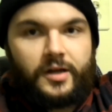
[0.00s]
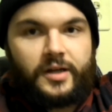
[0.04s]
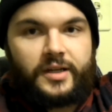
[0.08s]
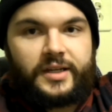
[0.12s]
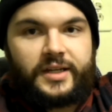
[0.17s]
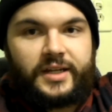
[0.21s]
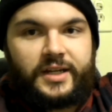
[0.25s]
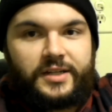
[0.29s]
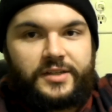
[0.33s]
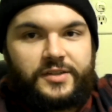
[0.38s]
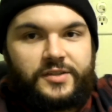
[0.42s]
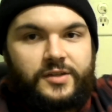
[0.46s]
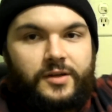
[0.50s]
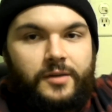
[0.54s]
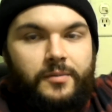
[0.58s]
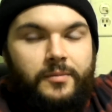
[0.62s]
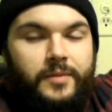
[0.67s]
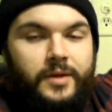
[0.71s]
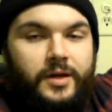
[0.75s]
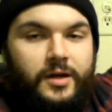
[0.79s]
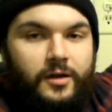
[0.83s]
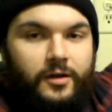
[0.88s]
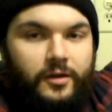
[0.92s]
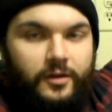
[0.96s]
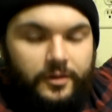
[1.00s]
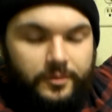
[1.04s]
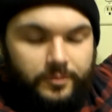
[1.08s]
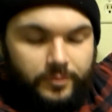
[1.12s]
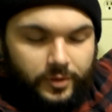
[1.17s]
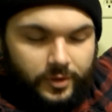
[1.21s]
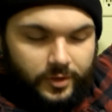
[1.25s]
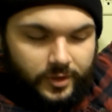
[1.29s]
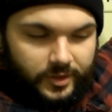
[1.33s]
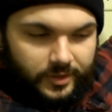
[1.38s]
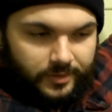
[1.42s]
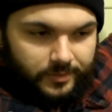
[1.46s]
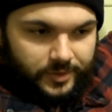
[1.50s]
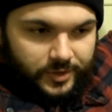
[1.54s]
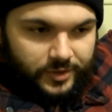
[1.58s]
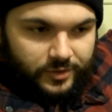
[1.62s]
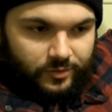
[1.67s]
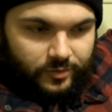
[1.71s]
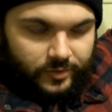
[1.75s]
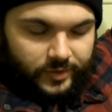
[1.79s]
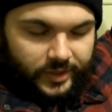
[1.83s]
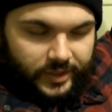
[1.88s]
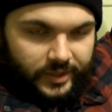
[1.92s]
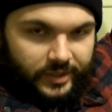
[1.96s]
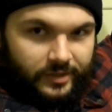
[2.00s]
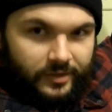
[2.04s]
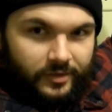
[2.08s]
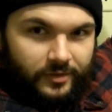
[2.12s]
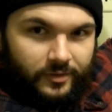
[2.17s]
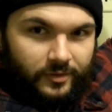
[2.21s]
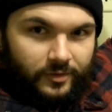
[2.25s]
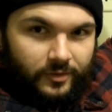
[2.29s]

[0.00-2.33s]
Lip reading: get a dumbbell, put it in between,